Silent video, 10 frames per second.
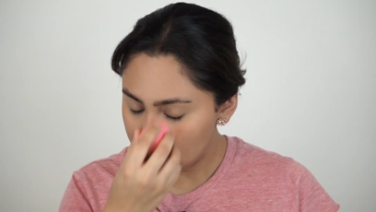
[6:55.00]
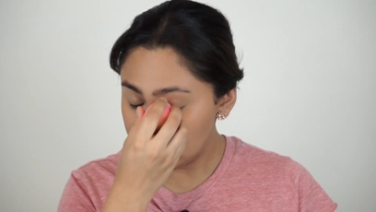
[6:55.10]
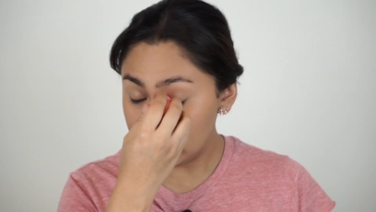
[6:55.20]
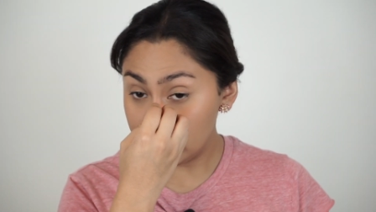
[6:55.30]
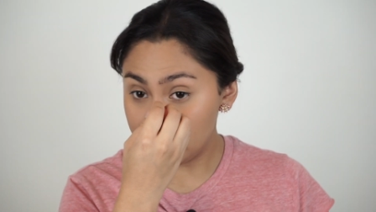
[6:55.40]

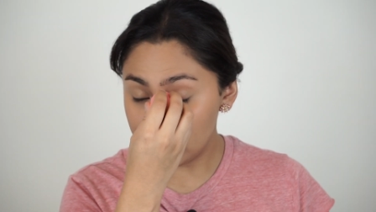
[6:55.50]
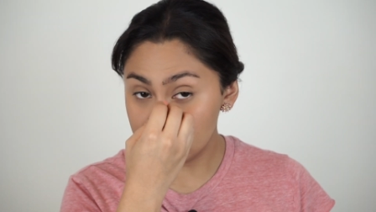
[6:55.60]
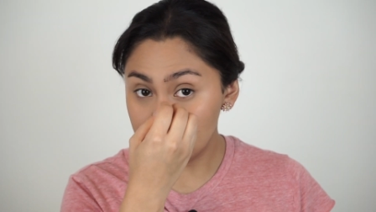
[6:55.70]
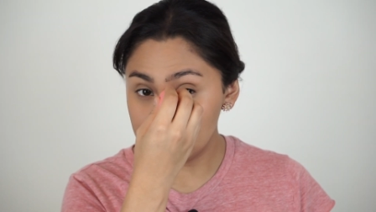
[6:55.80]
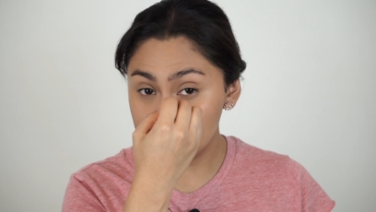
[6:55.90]
And then of
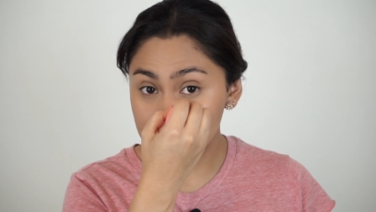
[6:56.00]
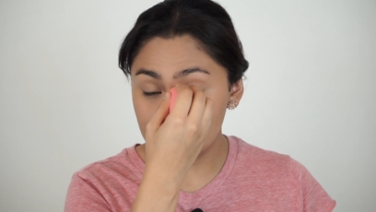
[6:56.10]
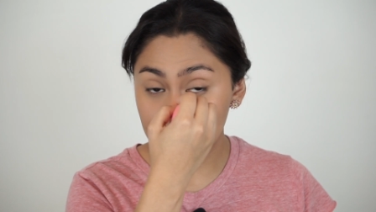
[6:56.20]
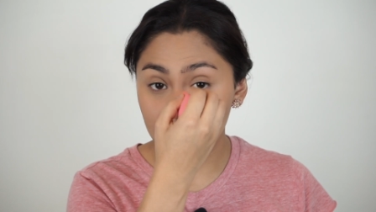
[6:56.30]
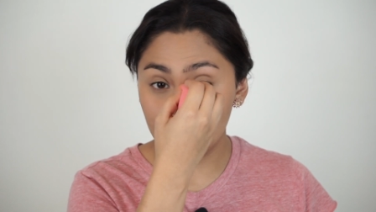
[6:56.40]
course I'm just
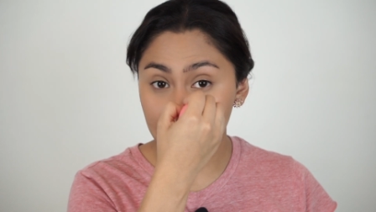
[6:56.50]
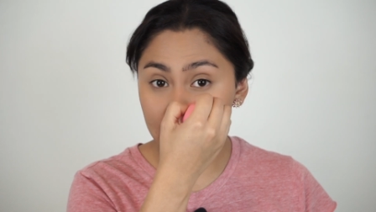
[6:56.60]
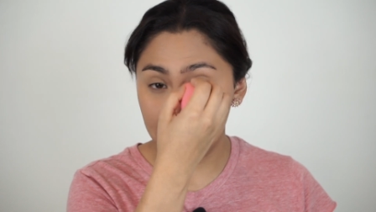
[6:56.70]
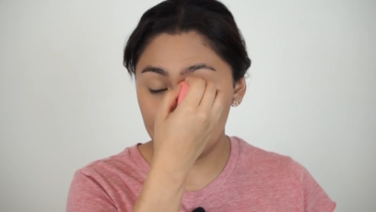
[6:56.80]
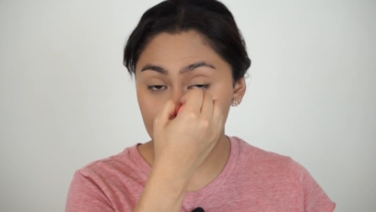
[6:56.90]
gonna go
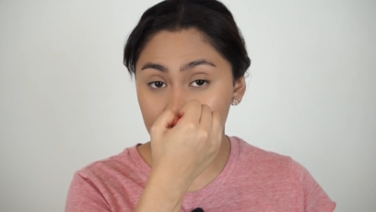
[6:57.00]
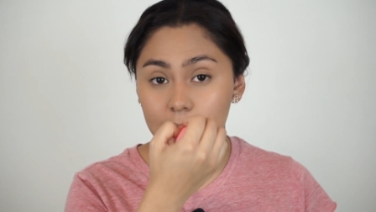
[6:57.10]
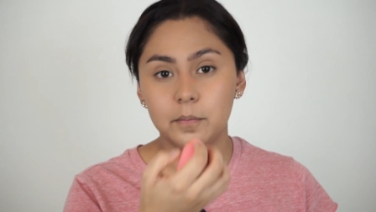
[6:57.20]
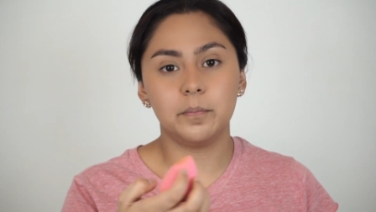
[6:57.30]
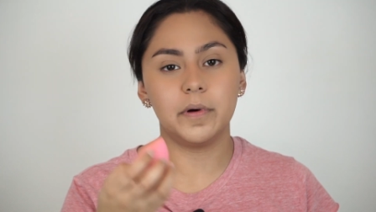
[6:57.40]
ahead
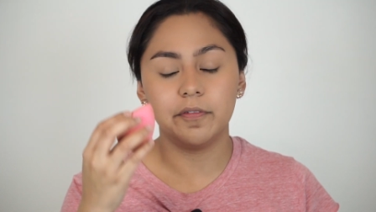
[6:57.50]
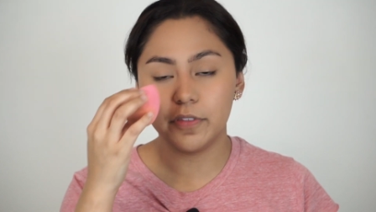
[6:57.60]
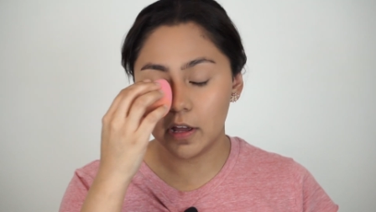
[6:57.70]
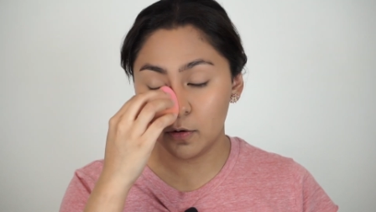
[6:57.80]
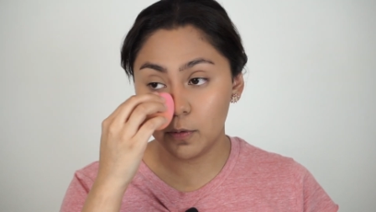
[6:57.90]
and buff
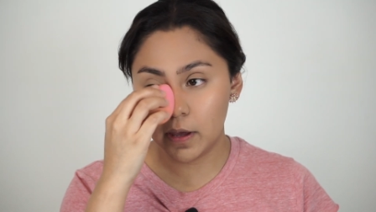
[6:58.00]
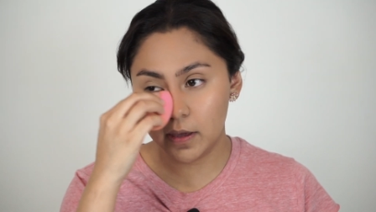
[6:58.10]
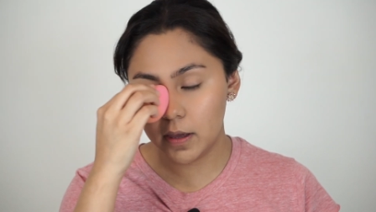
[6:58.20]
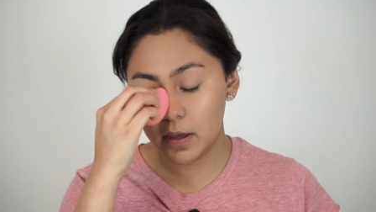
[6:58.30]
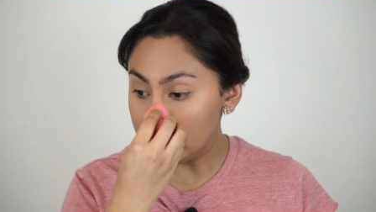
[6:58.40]
that
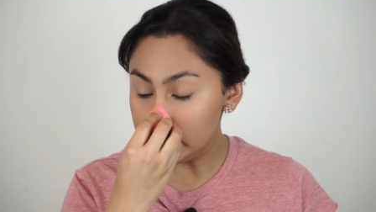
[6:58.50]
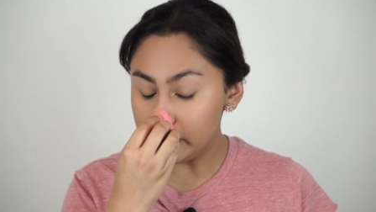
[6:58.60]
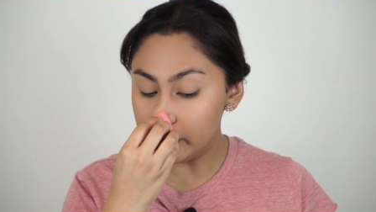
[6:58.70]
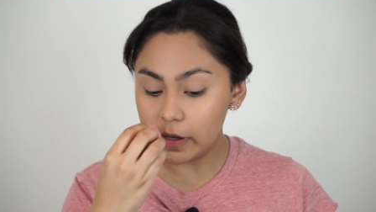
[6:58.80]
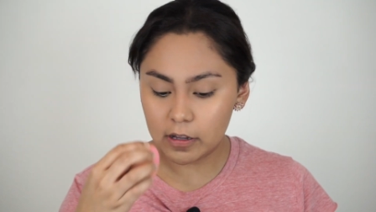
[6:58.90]
away
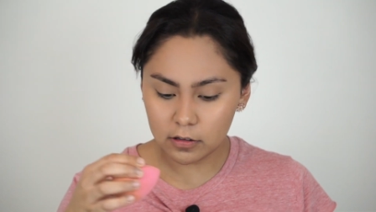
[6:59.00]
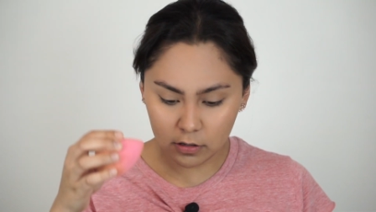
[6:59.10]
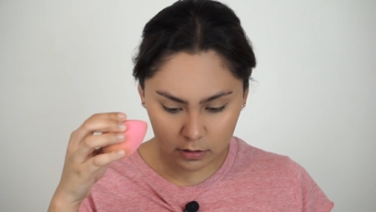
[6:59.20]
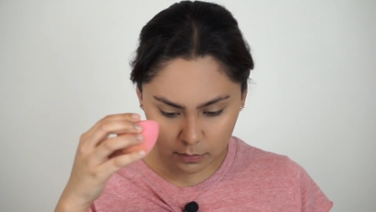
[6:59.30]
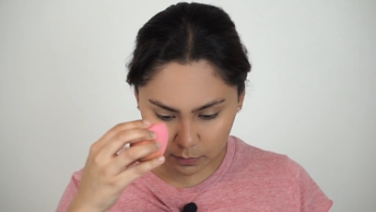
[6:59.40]
to make it
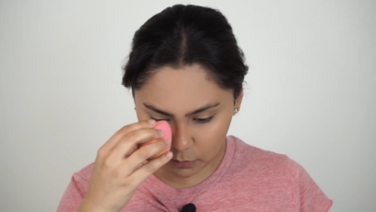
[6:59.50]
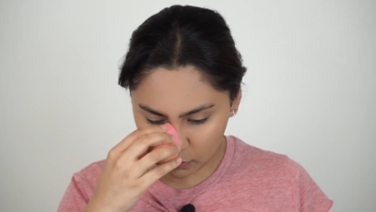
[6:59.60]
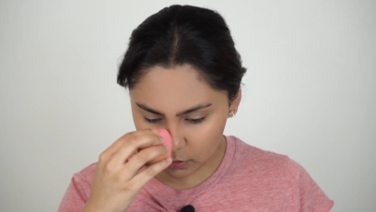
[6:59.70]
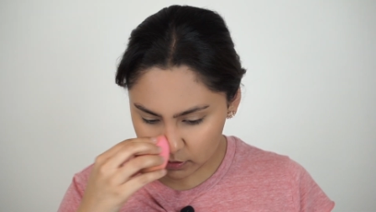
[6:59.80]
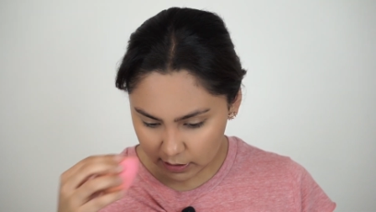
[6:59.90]
look
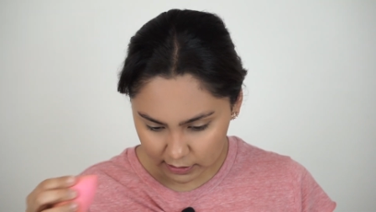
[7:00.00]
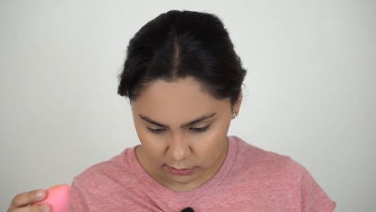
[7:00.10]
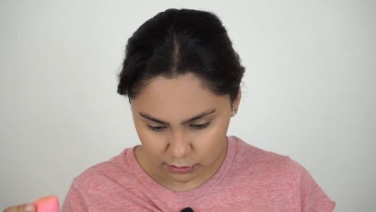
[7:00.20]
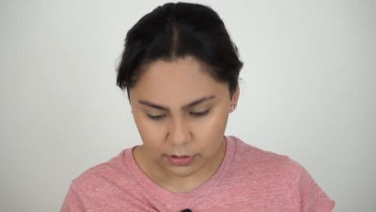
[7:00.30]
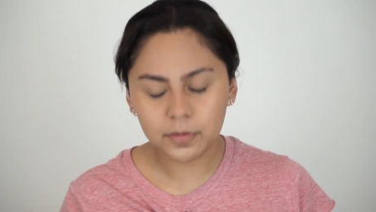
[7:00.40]
more
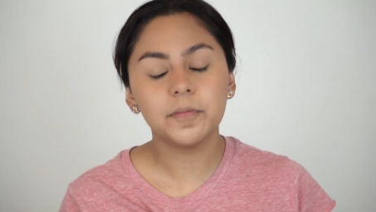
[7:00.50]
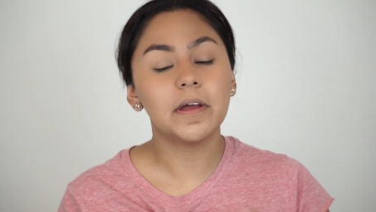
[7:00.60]
natural.